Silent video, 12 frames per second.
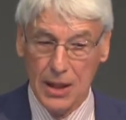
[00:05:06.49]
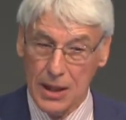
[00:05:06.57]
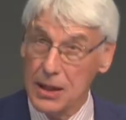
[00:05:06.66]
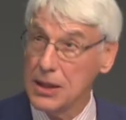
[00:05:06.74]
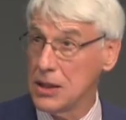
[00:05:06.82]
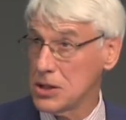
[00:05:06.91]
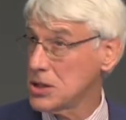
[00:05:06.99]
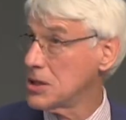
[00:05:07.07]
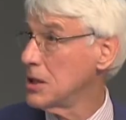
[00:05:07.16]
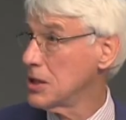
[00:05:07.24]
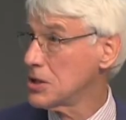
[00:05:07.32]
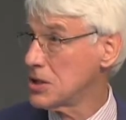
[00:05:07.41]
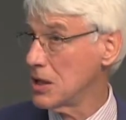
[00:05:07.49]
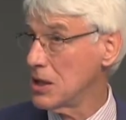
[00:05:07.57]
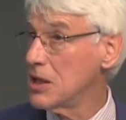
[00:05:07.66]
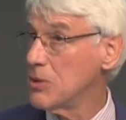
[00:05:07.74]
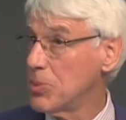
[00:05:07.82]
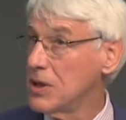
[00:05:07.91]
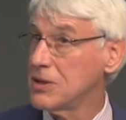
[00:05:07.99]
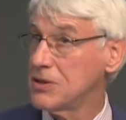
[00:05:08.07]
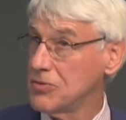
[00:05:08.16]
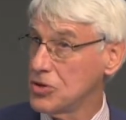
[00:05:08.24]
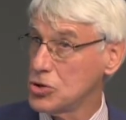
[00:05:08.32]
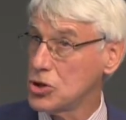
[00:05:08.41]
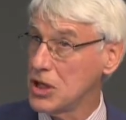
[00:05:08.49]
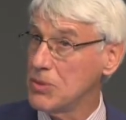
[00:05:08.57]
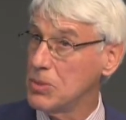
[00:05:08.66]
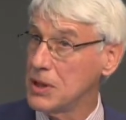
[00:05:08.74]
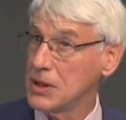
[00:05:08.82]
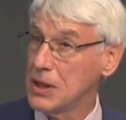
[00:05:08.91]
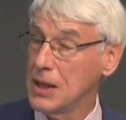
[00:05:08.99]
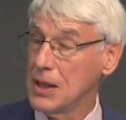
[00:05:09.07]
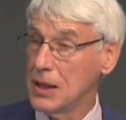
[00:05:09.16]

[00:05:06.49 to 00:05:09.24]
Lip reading: It is certainly part of the treatment